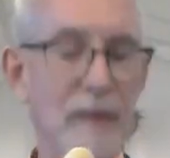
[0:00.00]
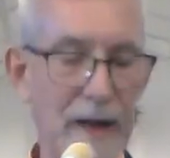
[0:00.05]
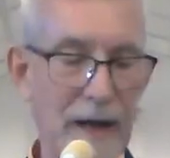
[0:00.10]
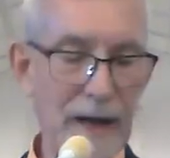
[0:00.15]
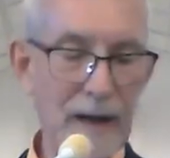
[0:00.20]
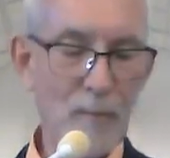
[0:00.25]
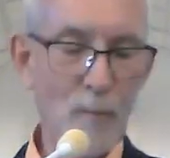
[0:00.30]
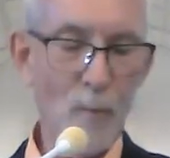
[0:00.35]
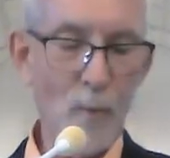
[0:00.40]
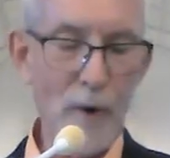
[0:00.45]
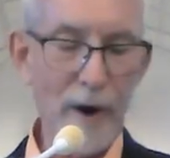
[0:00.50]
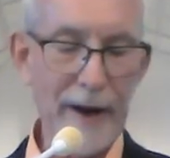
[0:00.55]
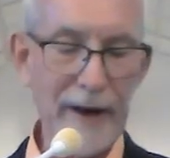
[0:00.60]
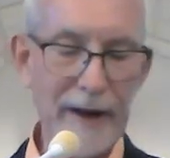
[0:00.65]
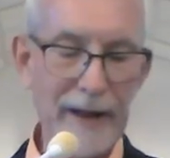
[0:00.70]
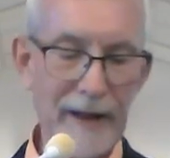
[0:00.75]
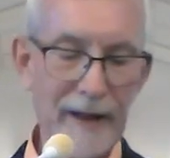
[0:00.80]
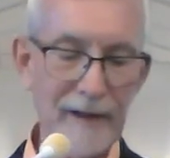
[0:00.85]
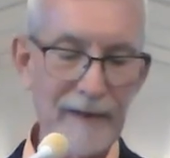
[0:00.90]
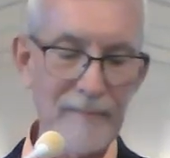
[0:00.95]
in
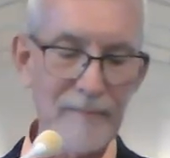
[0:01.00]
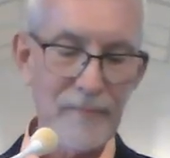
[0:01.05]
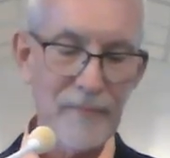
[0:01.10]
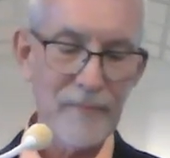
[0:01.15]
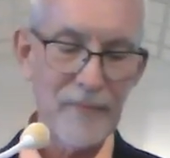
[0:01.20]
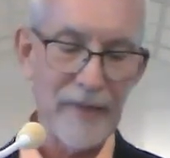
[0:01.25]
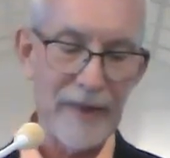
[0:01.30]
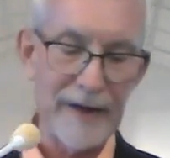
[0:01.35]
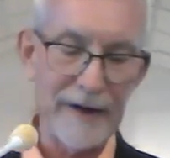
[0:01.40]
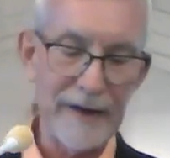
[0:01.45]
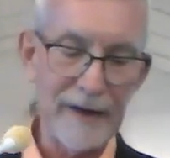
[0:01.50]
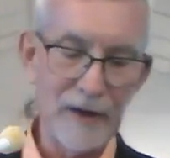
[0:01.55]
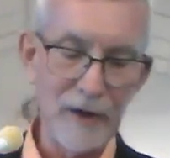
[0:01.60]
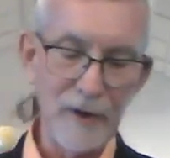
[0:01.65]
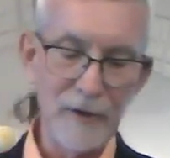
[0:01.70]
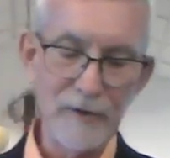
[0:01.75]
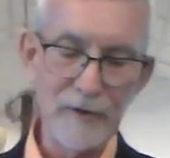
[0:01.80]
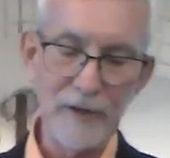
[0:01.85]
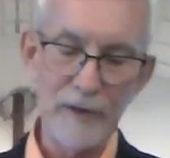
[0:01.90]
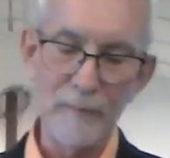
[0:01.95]
winning than in
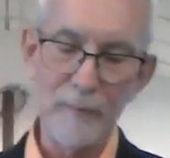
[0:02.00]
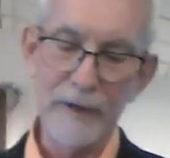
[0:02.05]
losing.